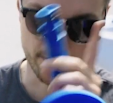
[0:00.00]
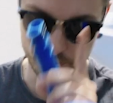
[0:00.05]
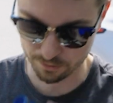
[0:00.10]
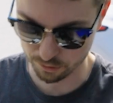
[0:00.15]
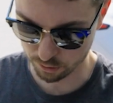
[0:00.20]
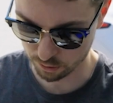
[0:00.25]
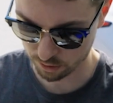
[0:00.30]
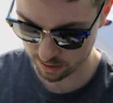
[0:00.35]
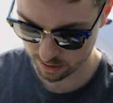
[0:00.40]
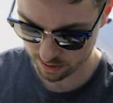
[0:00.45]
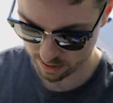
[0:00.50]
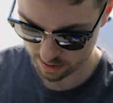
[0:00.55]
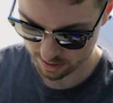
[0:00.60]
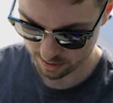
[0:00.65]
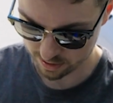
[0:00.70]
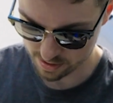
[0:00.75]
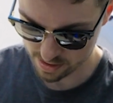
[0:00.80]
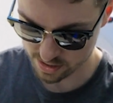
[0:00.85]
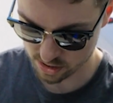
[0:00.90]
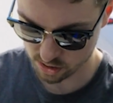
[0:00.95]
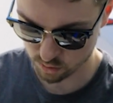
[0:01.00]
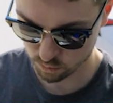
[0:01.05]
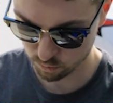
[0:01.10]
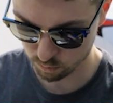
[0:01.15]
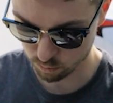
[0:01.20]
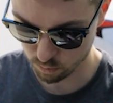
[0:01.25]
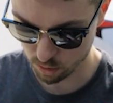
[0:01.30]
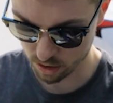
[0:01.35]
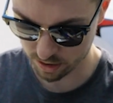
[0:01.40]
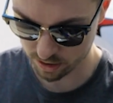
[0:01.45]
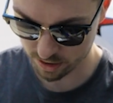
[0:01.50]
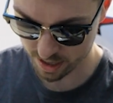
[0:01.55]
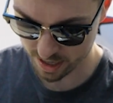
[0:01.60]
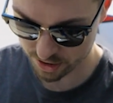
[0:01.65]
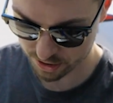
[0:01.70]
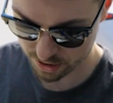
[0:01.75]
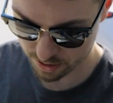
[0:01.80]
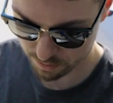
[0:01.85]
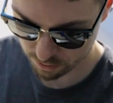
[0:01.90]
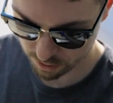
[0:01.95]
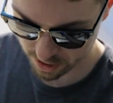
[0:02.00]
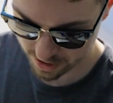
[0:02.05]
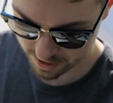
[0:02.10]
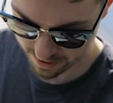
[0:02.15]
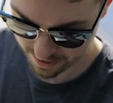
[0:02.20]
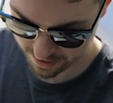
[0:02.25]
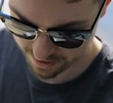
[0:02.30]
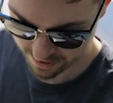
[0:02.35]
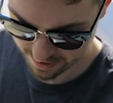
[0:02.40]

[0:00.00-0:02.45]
for this water entry point,